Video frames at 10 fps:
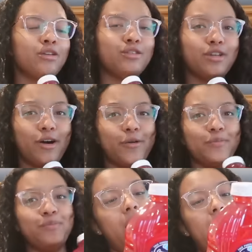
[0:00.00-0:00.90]

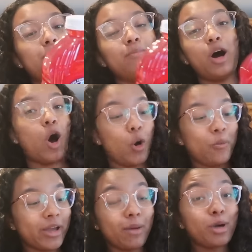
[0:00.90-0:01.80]
So I'm
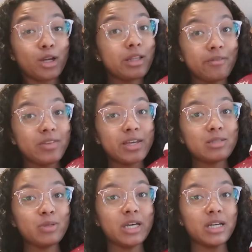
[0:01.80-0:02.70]
hoping I'm gonna love
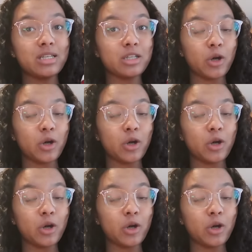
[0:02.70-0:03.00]
this because